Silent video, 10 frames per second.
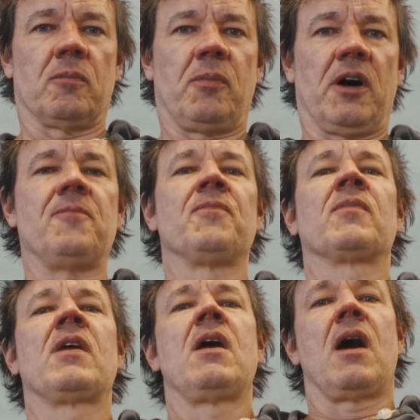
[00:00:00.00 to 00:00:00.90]
But
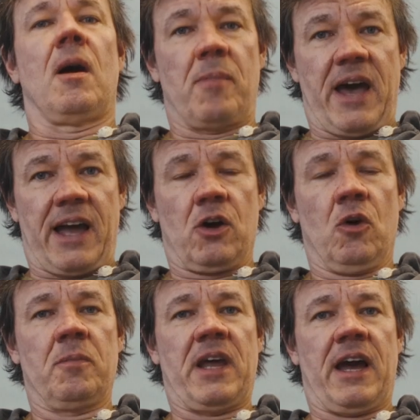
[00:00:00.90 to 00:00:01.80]
I'm back
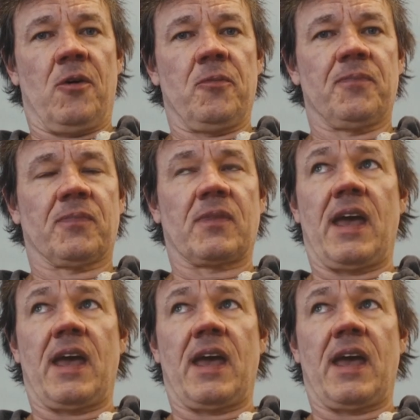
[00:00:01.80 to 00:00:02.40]
home now,